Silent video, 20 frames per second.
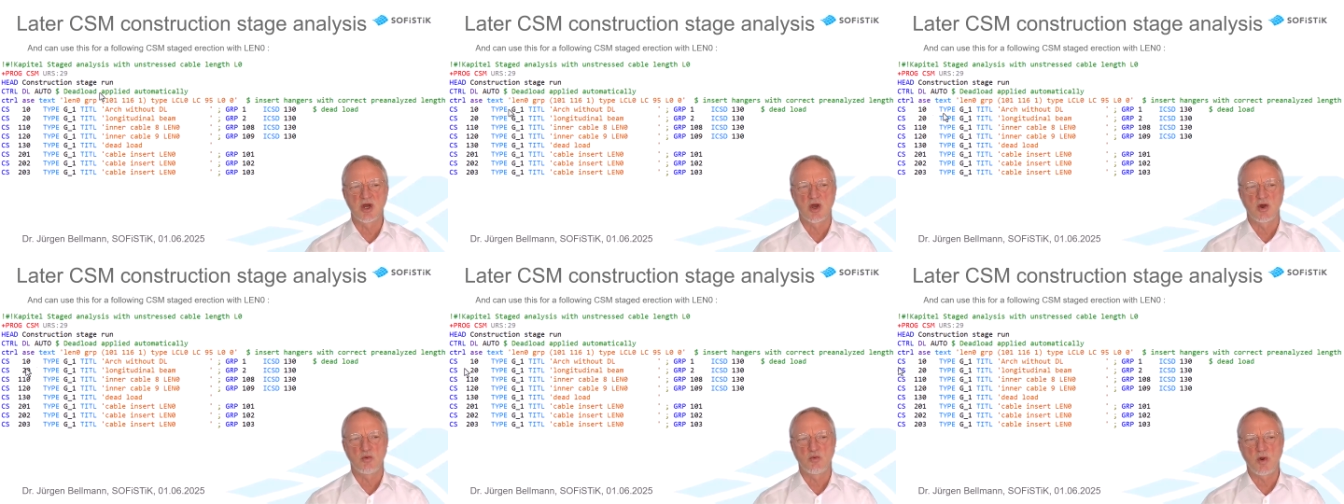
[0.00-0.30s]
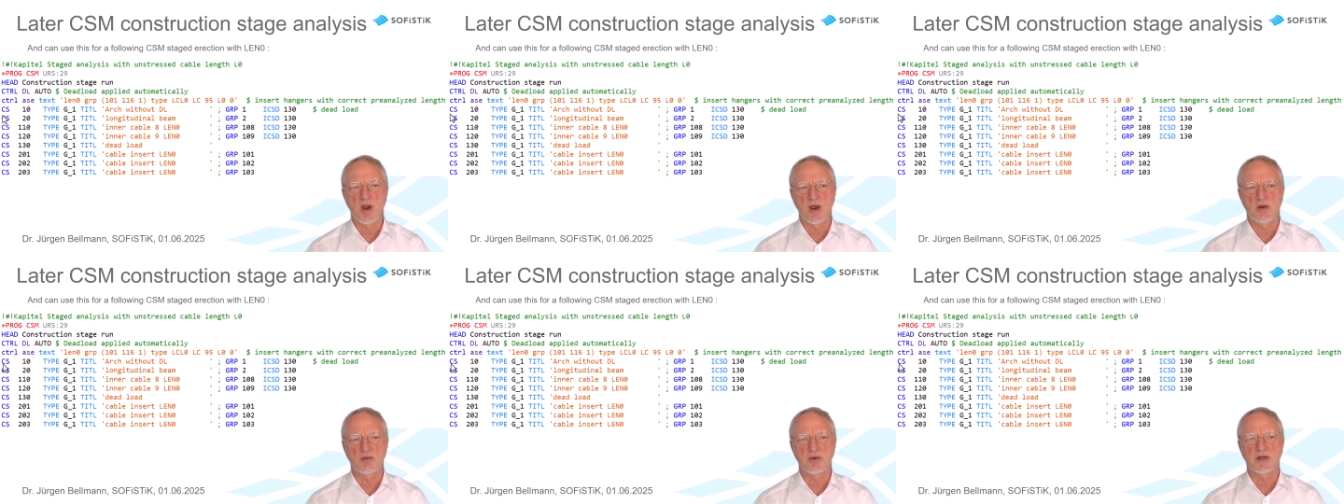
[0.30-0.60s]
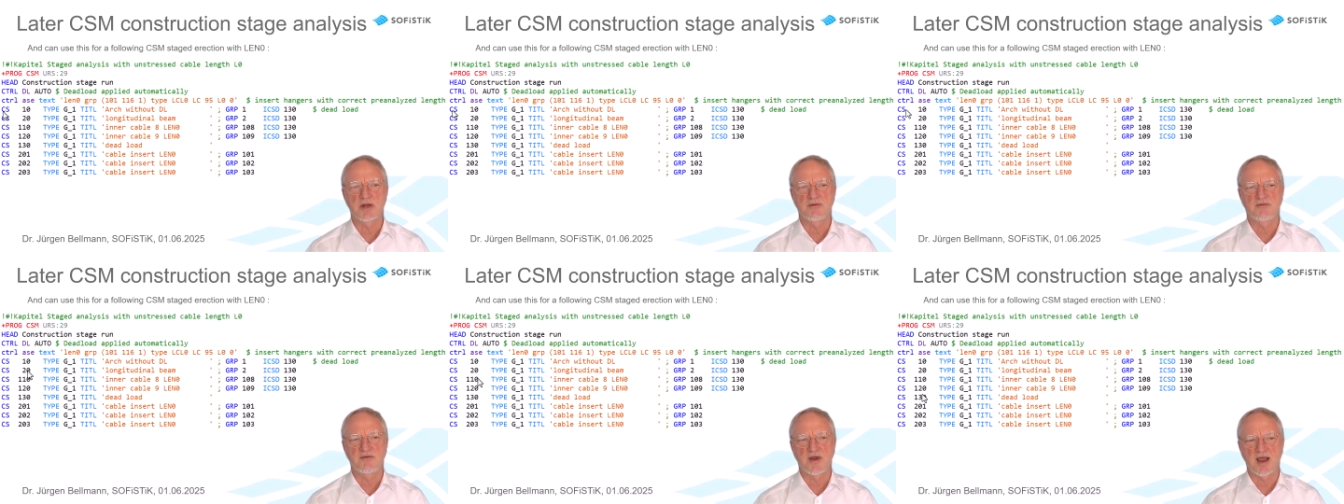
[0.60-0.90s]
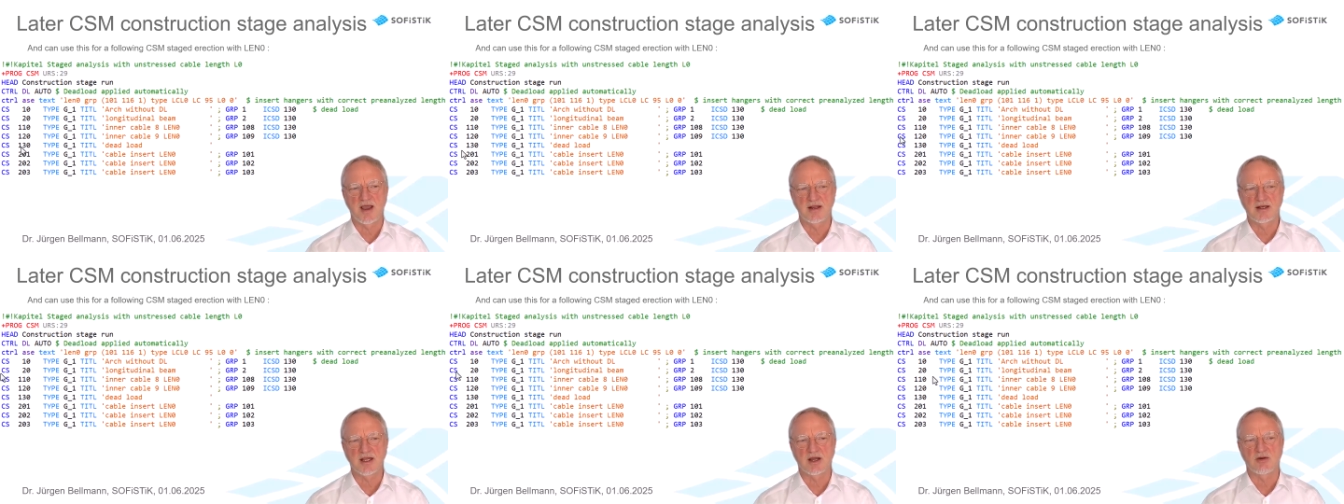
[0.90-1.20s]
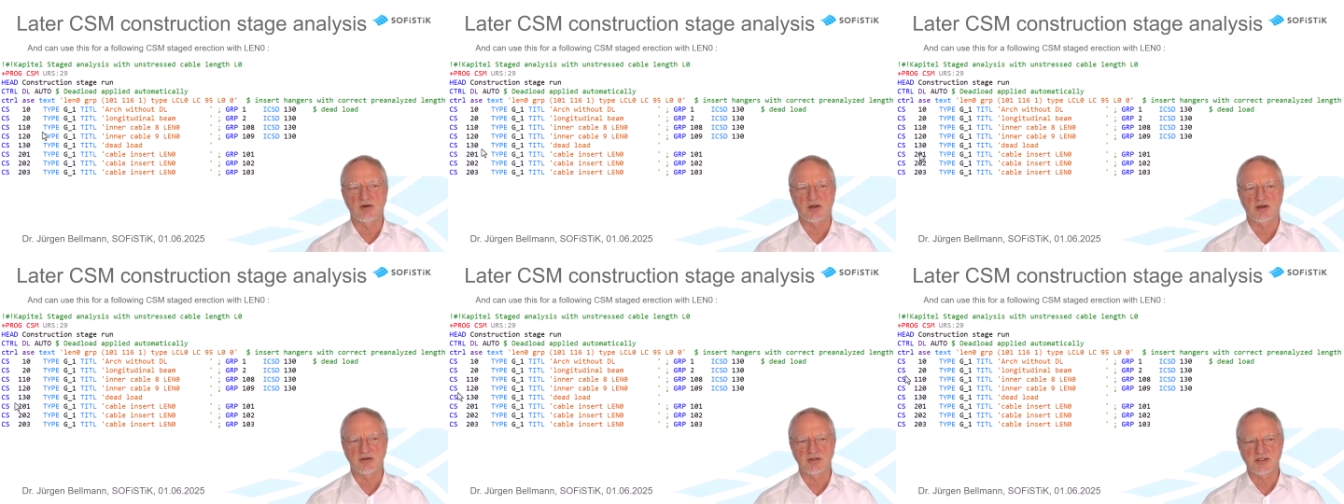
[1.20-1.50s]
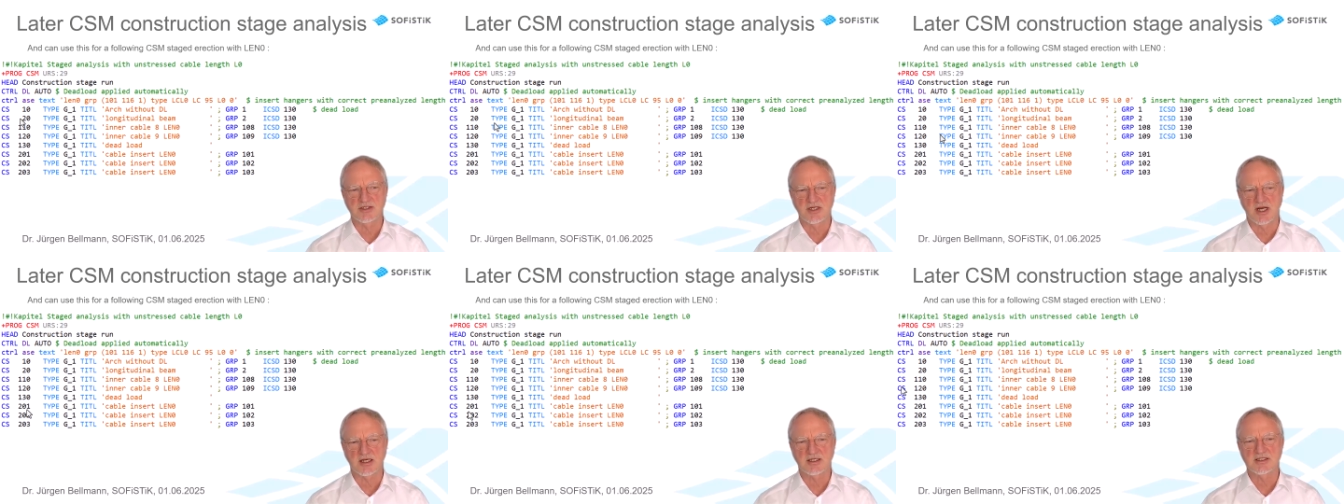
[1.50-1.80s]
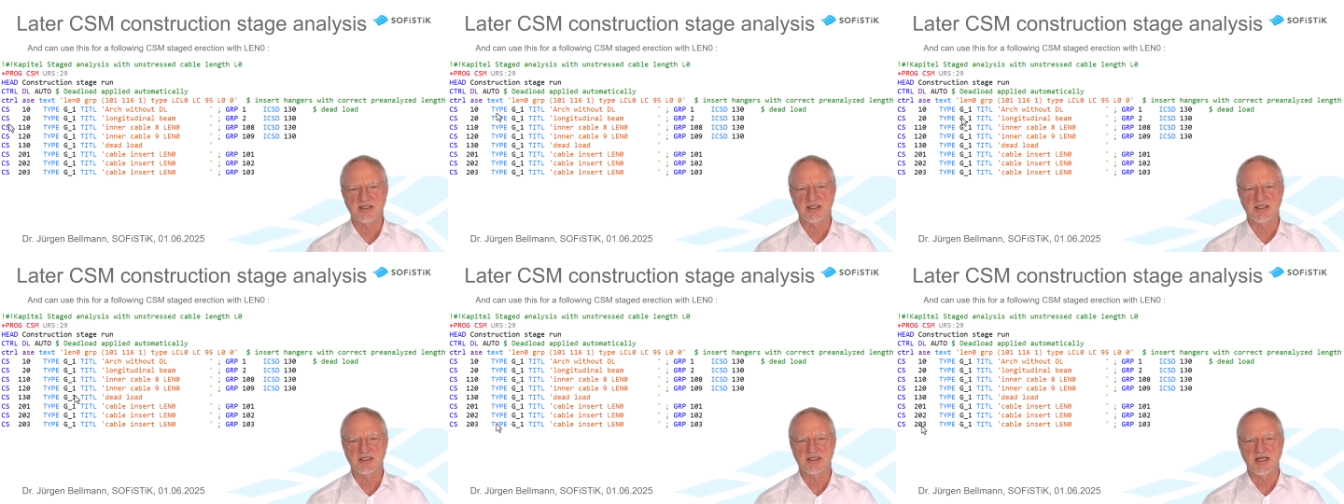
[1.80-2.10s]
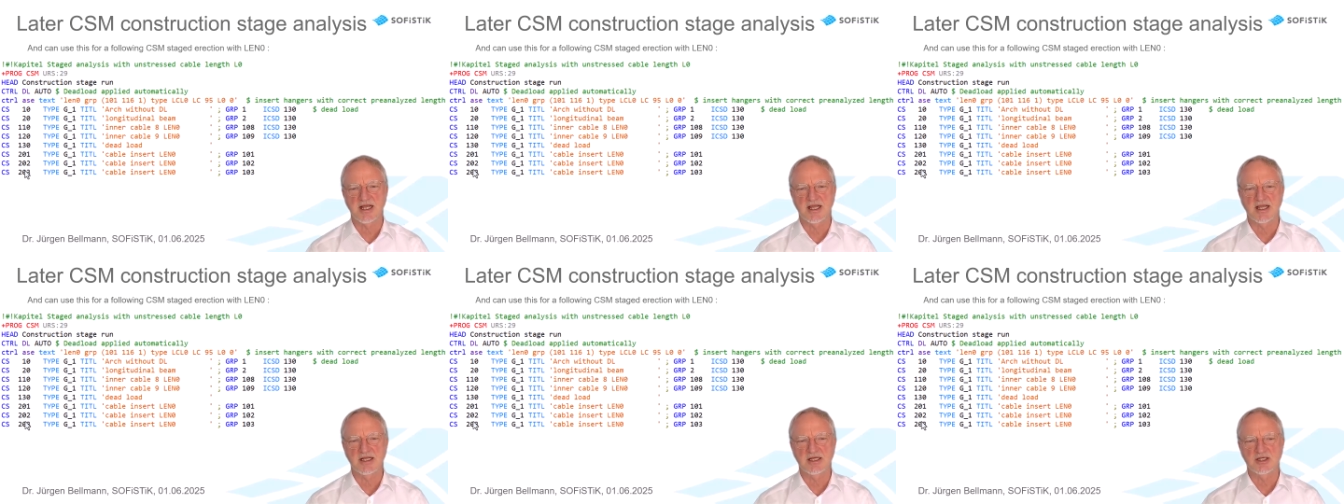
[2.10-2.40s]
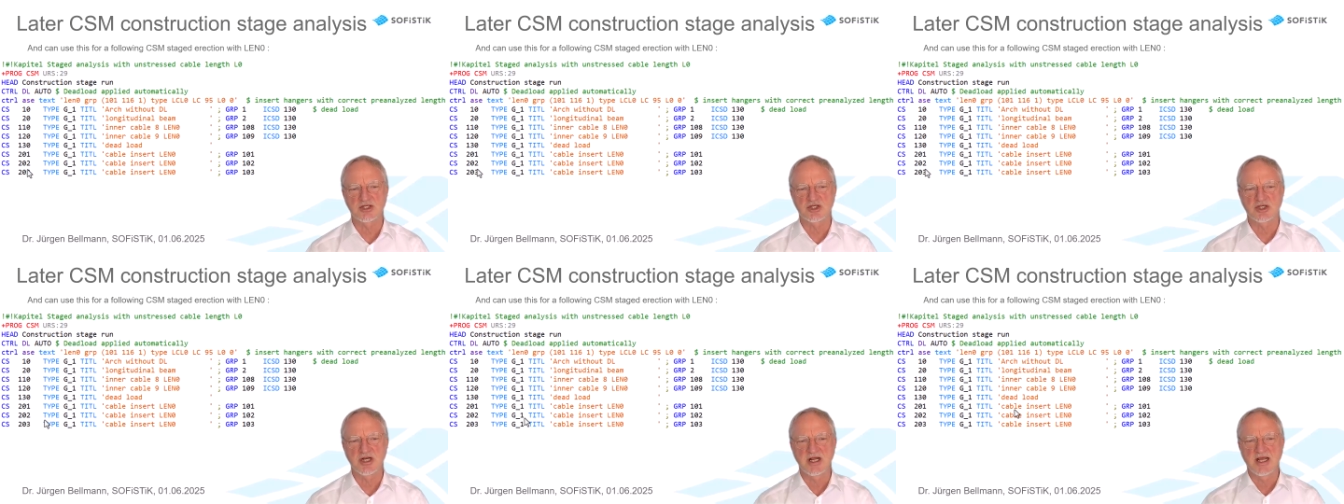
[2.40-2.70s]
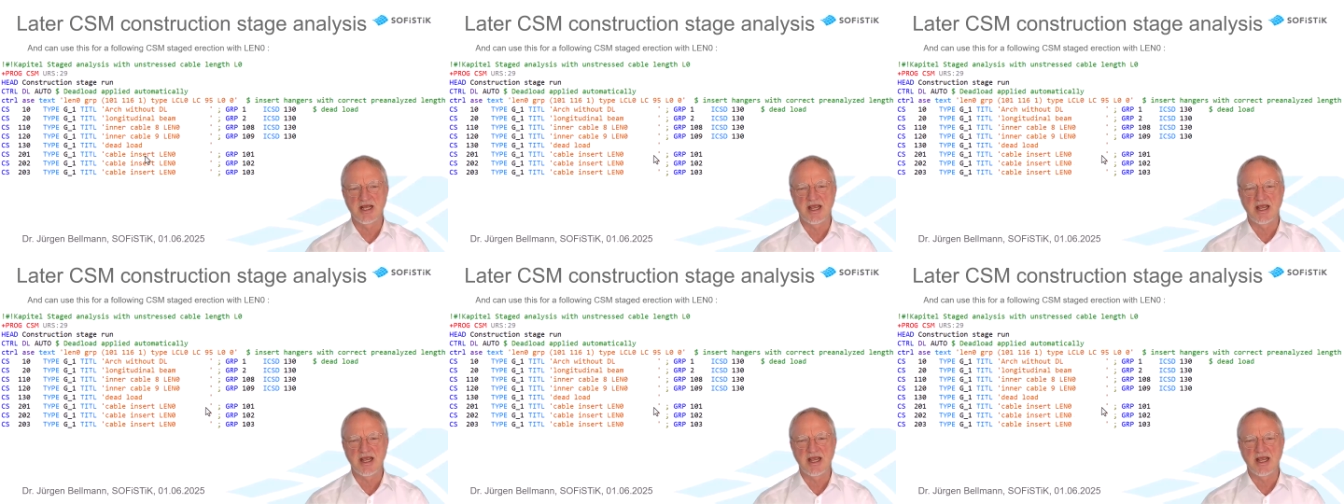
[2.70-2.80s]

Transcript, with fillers: where we define our construction stage,